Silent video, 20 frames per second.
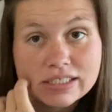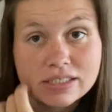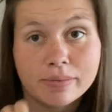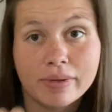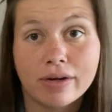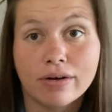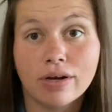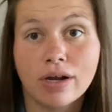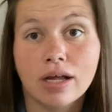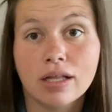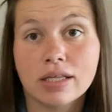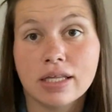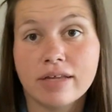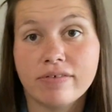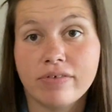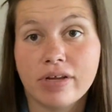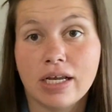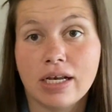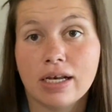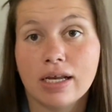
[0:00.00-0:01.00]
about not
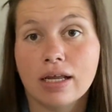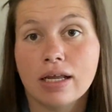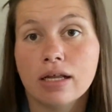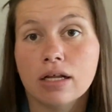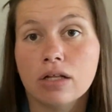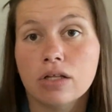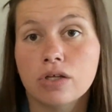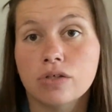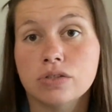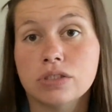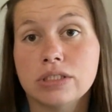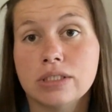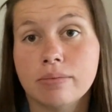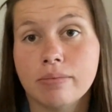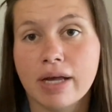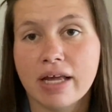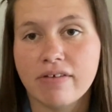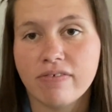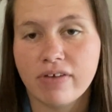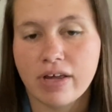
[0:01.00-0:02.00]
living close to
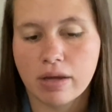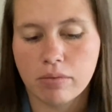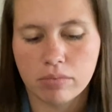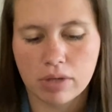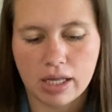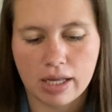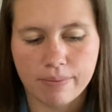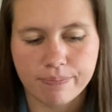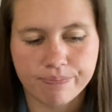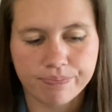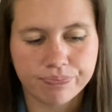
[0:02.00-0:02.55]
my family,